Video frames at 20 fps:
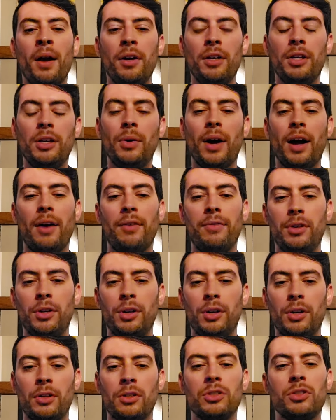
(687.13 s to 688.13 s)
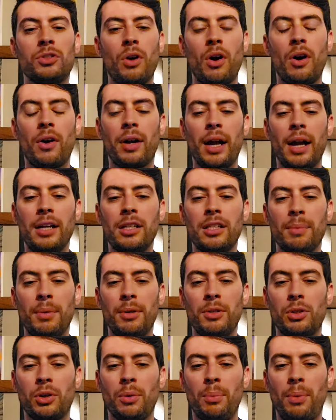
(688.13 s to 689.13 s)
You have your strong
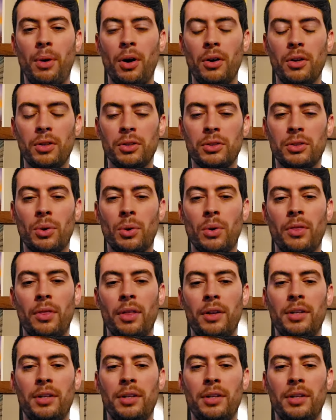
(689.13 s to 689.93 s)
asymmetrical balls toward the